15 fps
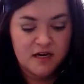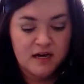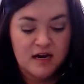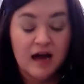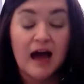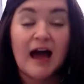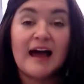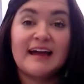
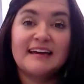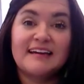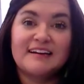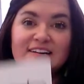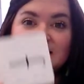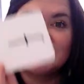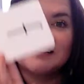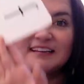I
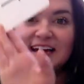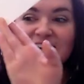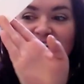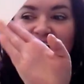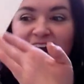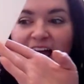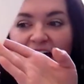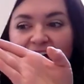hear the letter
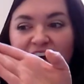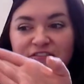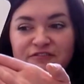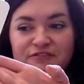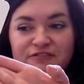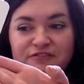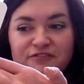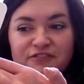F
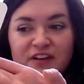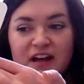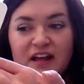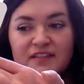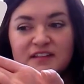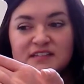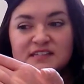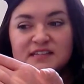
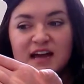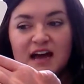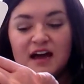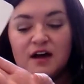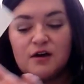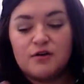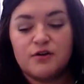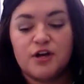and the
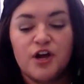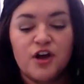sound.